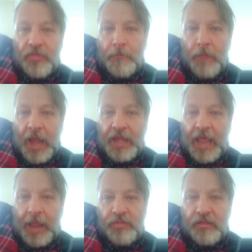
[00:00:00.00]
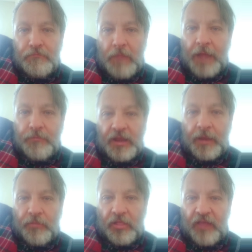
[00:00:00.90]
for the mind games and mind
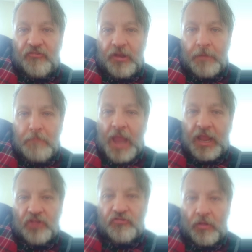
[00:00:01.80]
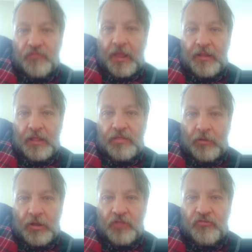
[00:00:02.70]
manipulation and mind control techniques
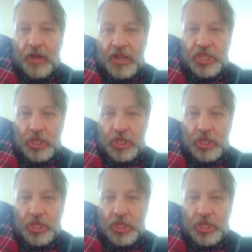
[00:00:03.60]
they're going to try to